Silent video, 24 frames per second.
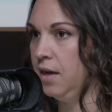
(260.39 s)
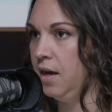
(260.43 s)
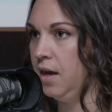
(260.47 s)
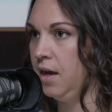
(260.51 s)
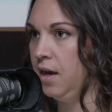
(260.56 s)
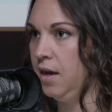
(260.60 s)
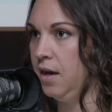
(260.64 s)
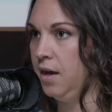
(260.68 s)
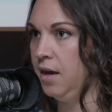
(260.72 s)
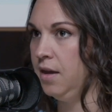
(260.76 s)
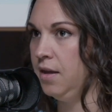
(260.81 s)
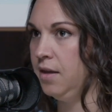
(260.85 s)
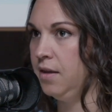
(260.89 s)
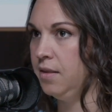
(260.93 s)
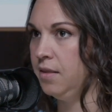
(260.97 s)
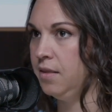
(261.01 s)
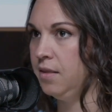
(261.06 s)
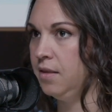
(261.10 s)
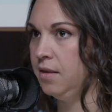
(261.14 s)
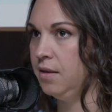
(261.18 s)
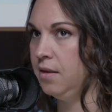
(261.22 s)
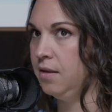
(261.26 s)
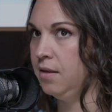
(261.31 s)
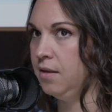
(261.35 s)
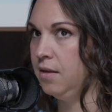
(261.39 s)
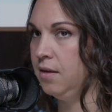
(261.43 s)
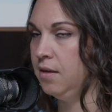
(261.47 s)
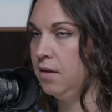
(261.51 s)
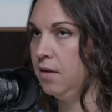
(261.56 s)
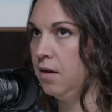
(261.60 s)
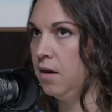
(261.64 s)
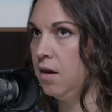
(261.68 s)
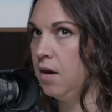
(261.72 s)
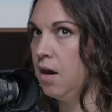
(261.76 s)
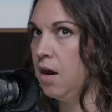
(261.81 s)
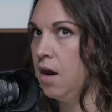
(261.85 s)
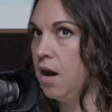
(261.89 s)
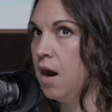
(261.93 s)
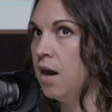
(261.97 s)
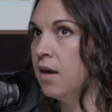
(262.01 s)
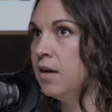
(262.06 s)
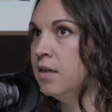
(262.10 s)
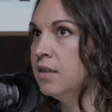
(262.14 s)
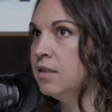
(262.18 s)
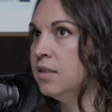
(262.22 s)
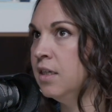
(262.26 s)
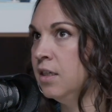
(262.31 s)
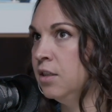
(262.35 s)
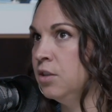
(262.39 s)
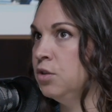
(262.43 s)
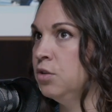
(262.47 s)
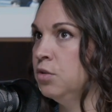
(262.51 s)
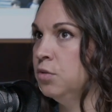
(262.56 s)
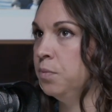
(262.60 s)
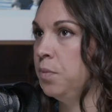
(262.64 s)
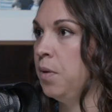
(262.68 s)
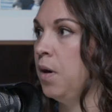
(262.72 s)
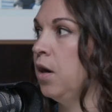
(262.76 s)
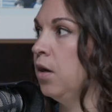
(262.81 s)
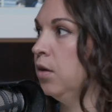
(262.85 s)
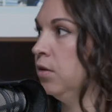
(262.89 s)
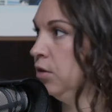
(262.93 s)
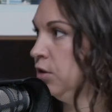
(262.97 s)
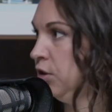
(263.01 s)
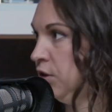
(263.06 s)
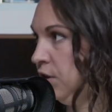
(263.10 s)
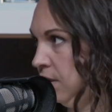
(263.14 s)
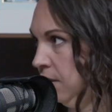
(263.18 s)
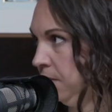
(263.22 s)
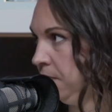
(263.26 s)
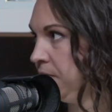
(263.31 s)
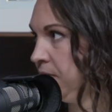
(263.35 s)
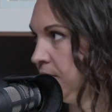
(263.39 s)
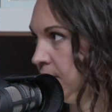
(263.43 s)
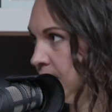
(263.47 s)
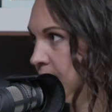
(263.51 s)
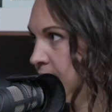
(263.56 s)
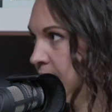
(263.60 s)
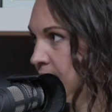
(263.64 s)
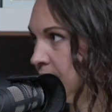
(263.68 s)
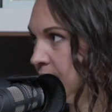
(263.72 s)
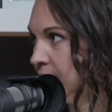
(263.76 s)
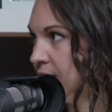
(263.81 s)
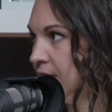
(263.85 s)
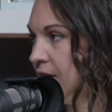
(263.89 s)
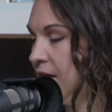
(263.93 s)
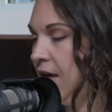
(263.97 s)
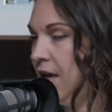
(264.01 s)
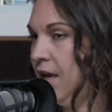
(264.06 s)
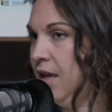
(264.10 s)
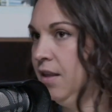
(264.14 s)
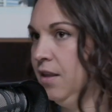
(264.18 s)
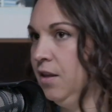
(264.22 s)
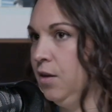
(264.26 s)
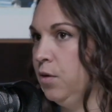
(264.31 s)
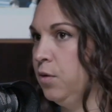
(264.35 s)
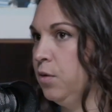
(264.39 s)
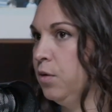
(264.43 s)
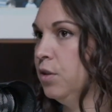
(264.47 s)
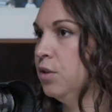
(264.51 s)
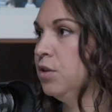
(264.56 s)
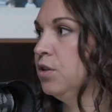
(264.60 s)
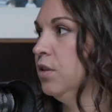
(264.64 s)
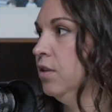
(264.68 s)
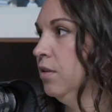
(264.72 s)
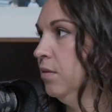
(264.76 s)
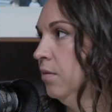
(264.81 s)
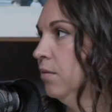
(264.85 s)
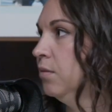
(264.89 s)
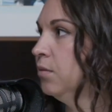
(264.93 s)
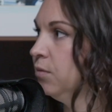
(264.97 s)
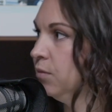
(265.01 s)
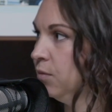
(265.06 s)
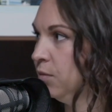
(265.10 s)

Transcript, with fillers: Uh, unintentional partnership in the Christian